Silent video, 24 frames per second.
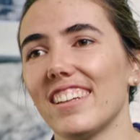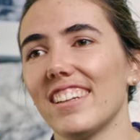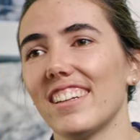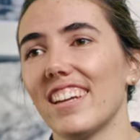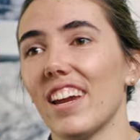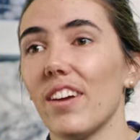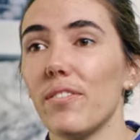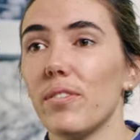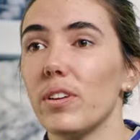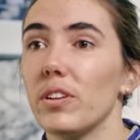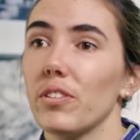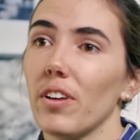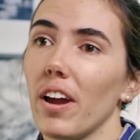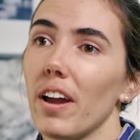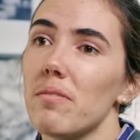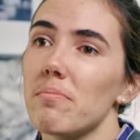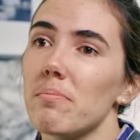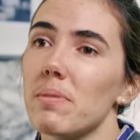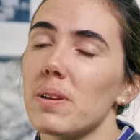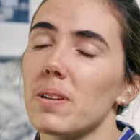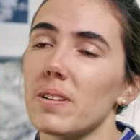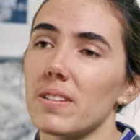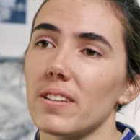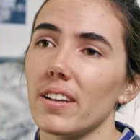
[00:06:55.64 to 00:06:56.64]
can be
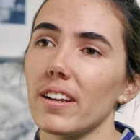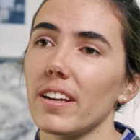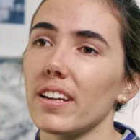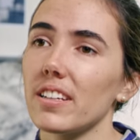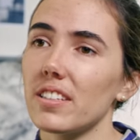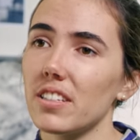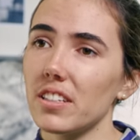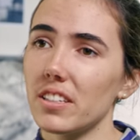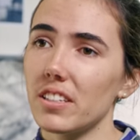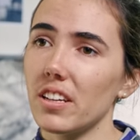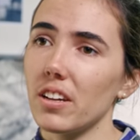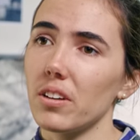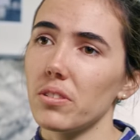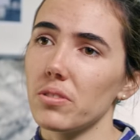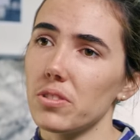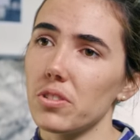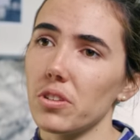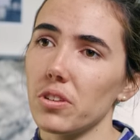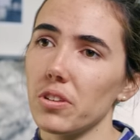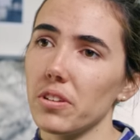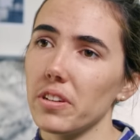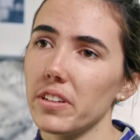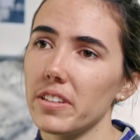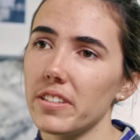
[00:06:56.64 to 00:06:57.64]
great because I get to tell
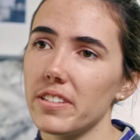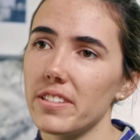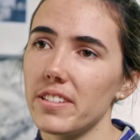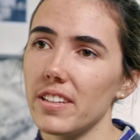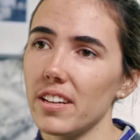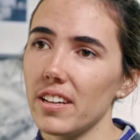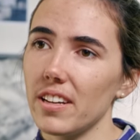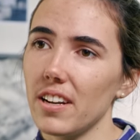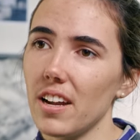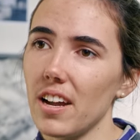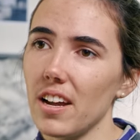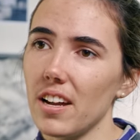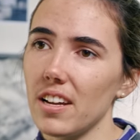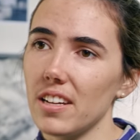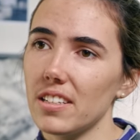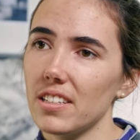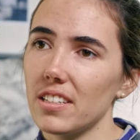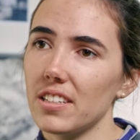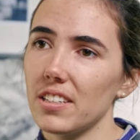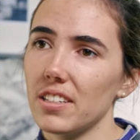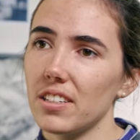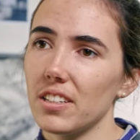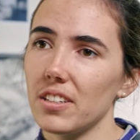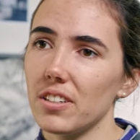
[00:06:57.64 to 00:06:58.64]
stories that
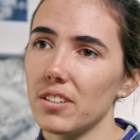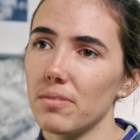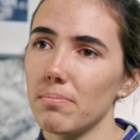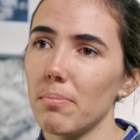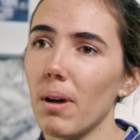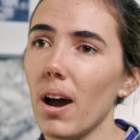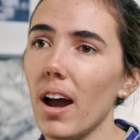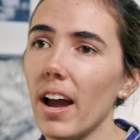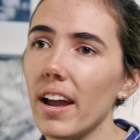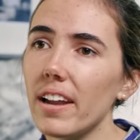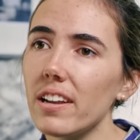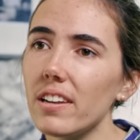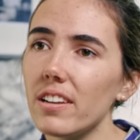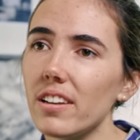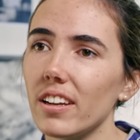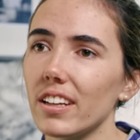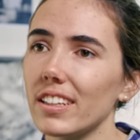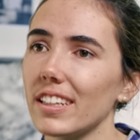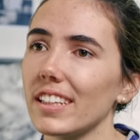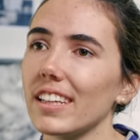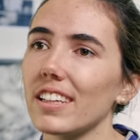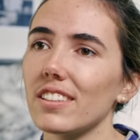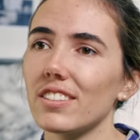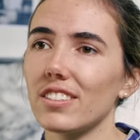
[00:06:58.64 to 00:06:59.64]
aren't mine, and
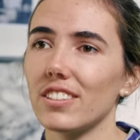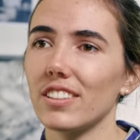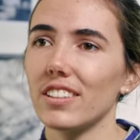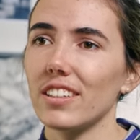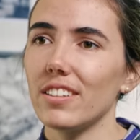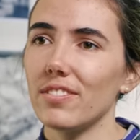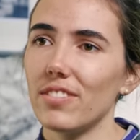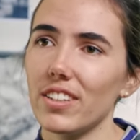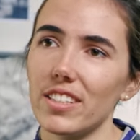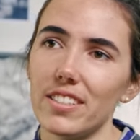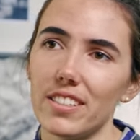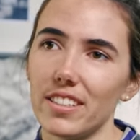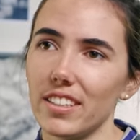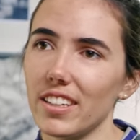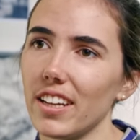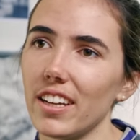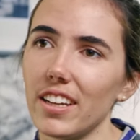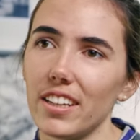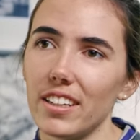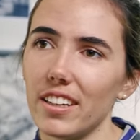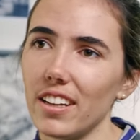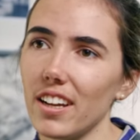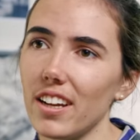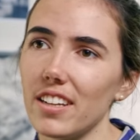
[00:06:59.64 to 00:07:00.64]
I get to
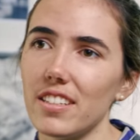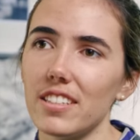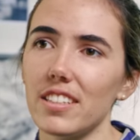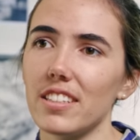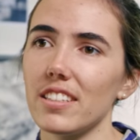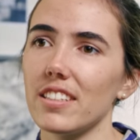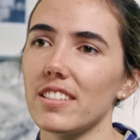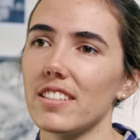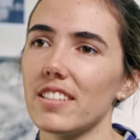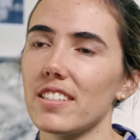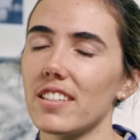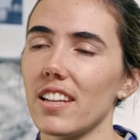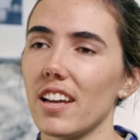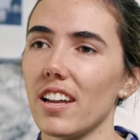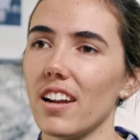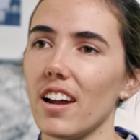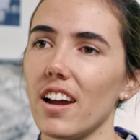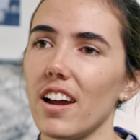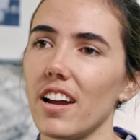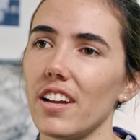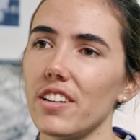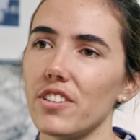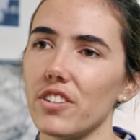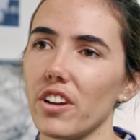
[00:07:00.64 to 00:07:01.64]
investigate ideas that I